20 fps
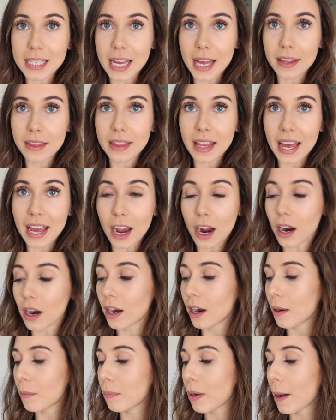And they
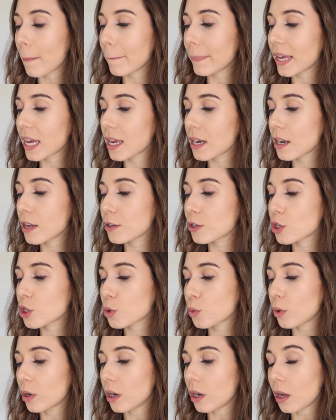are pumpkin
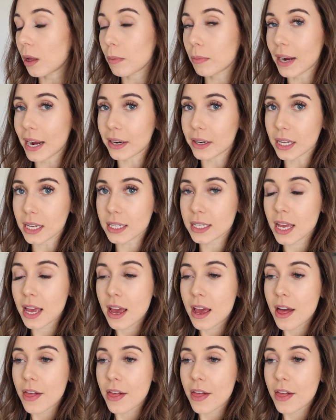swirl brownies.